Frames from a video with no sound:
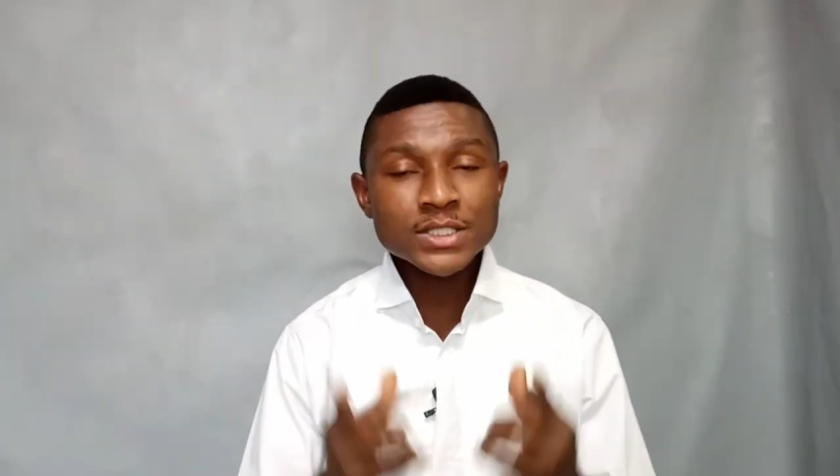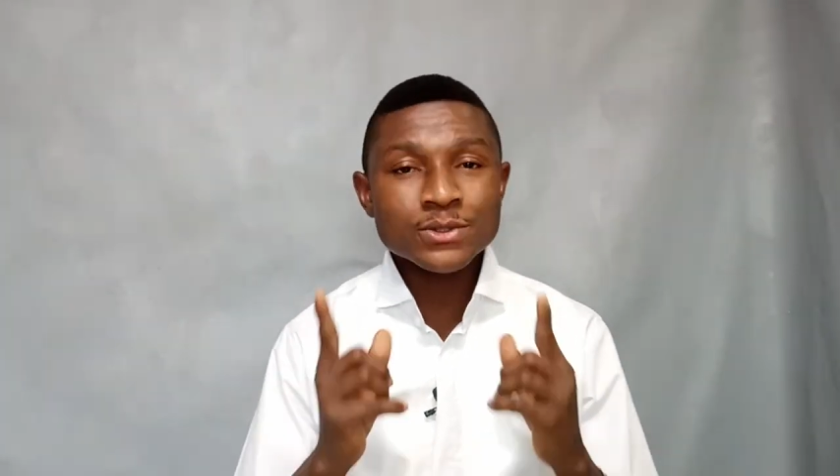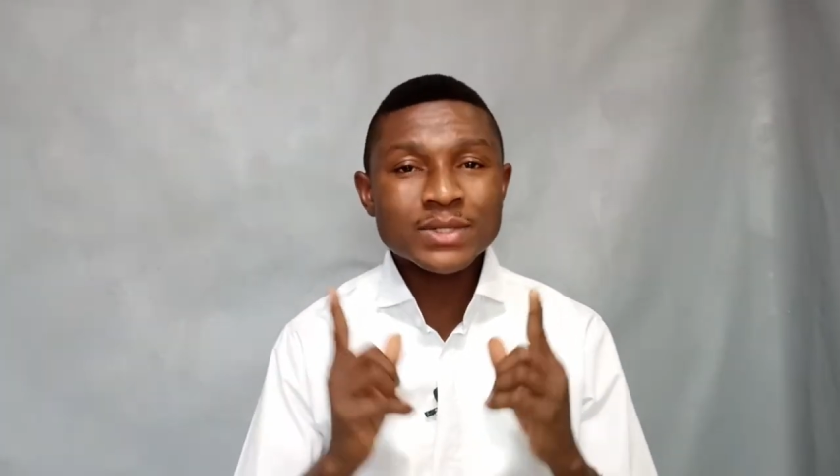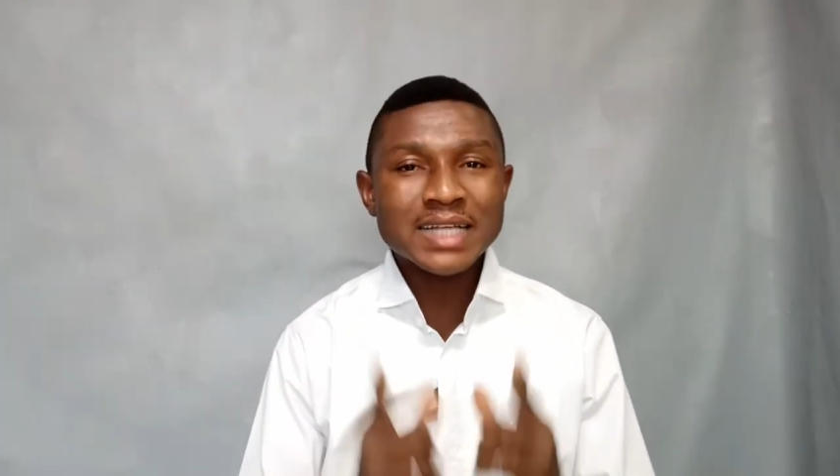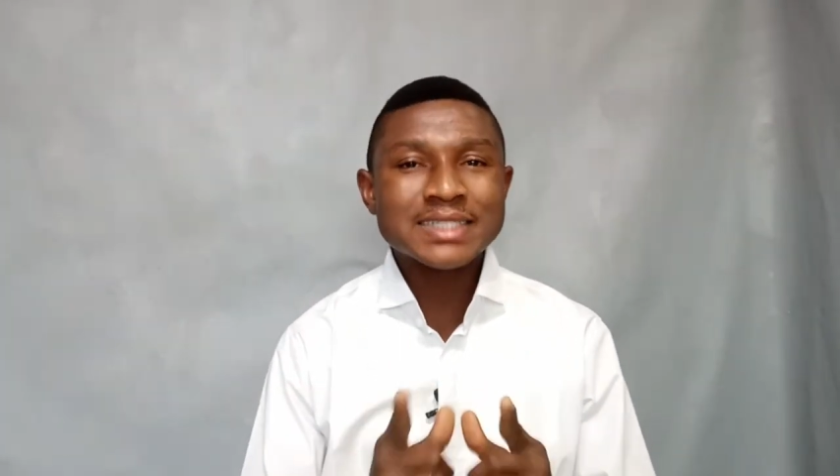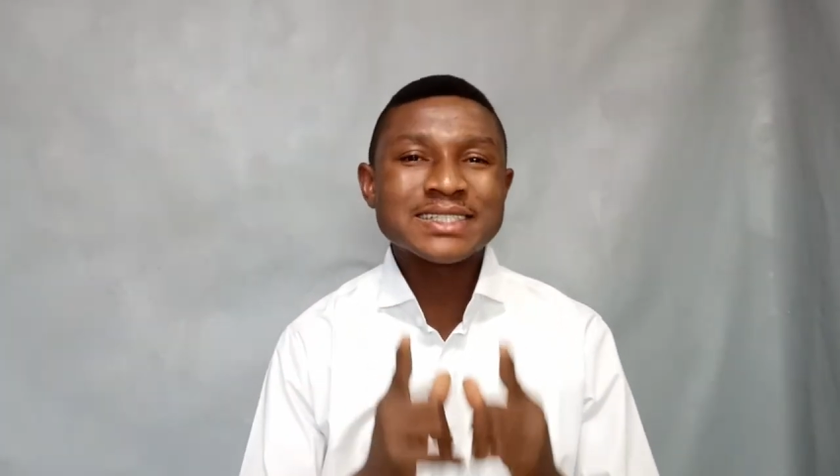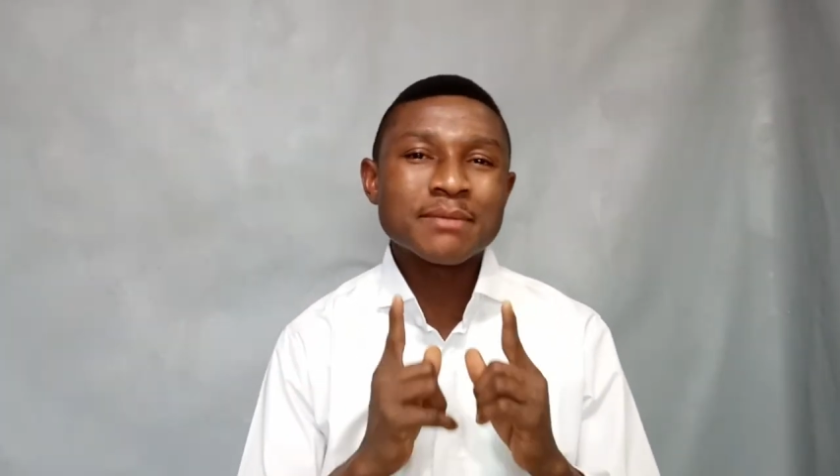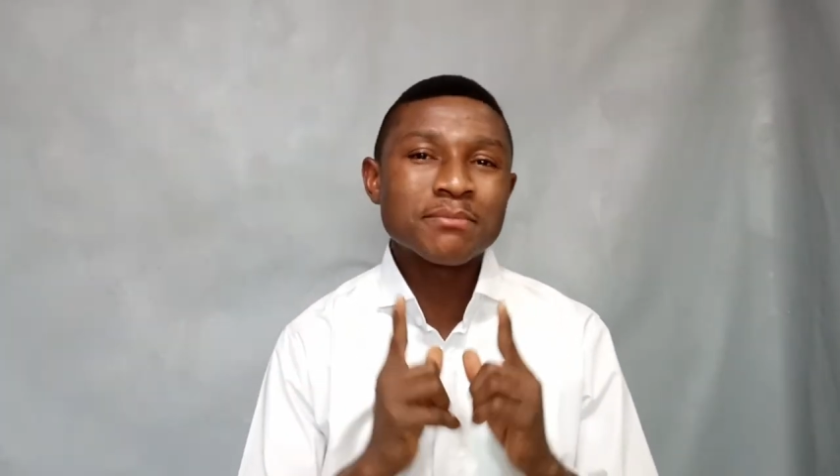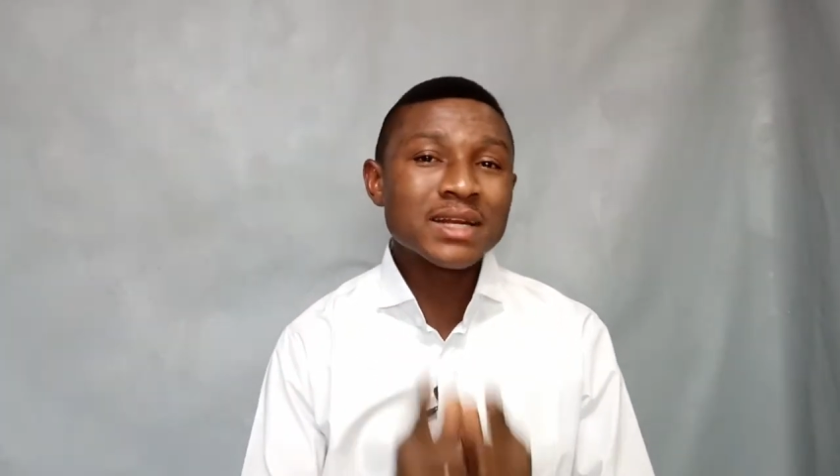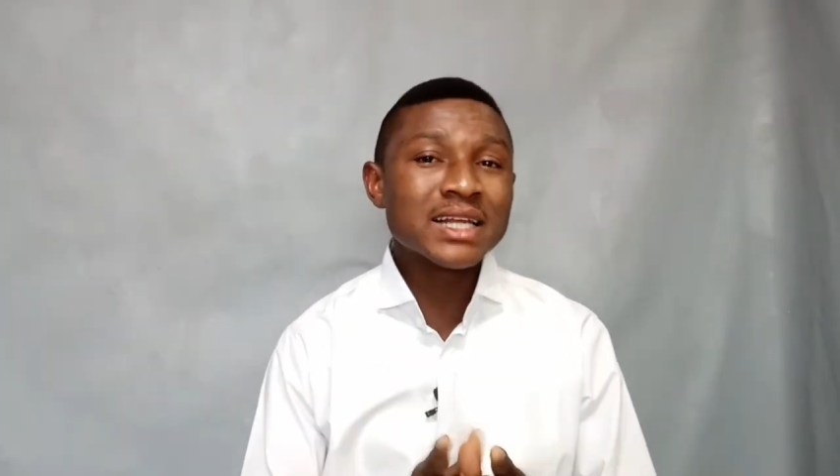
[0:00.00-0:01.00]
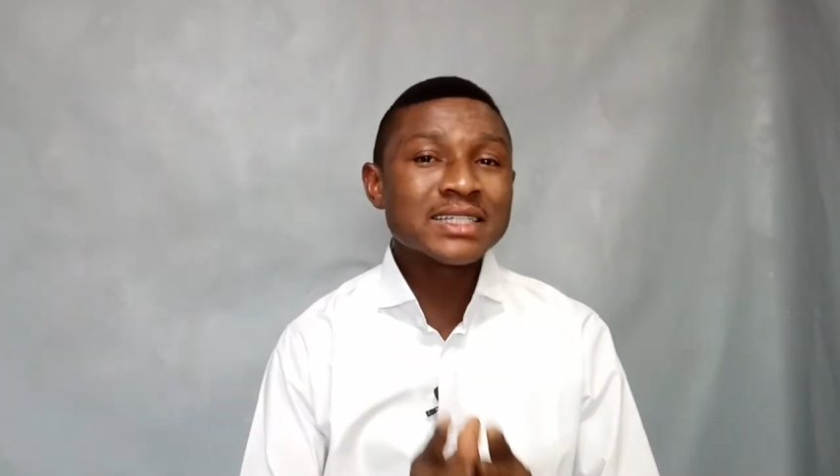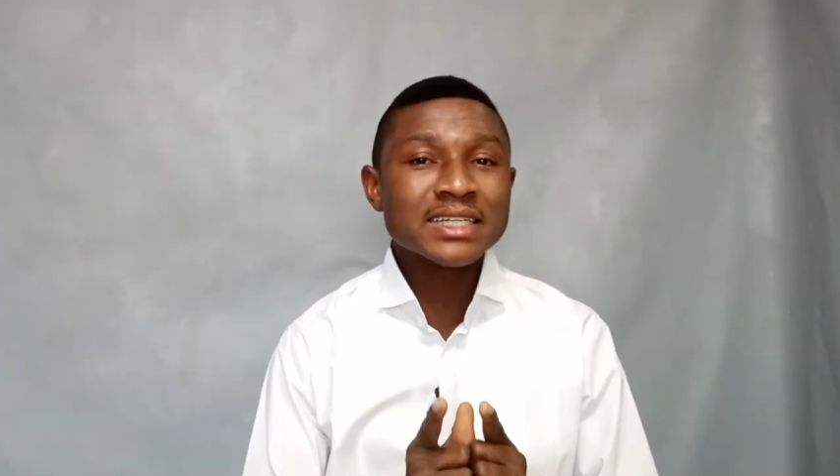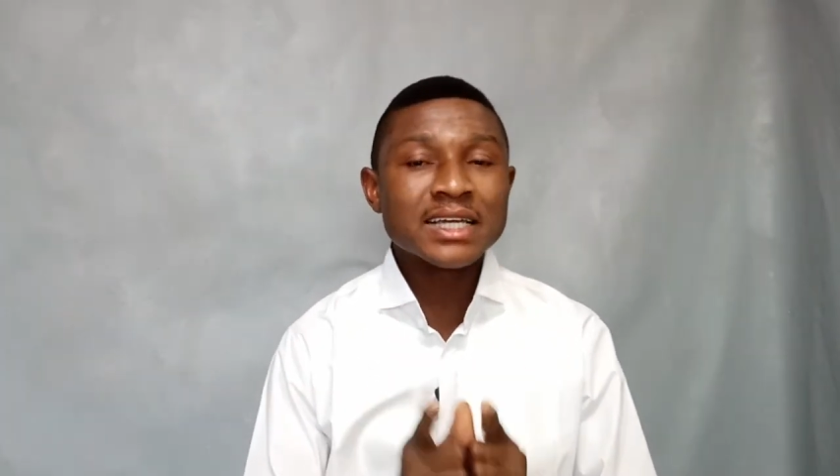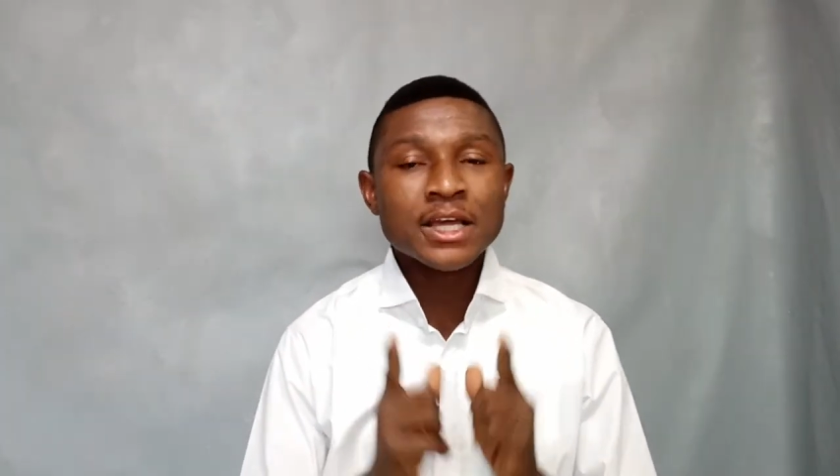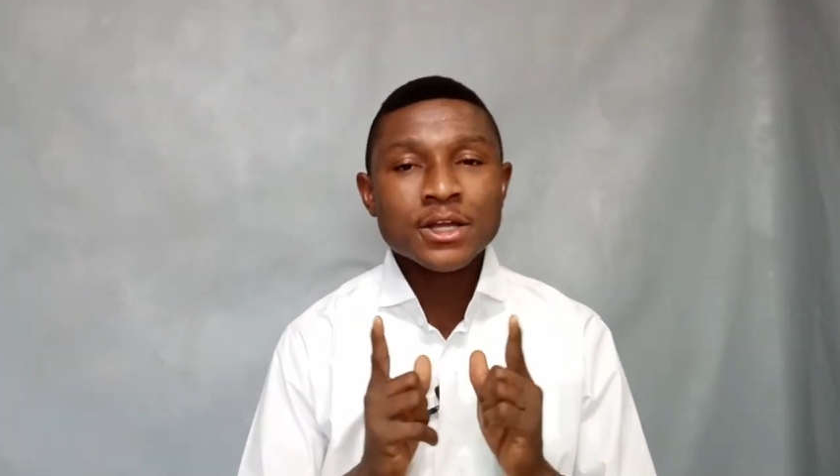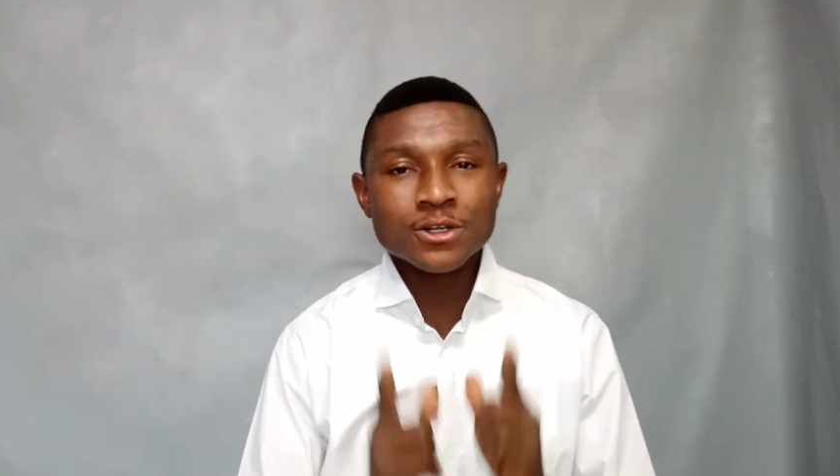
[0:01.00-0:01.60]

So that is a blessing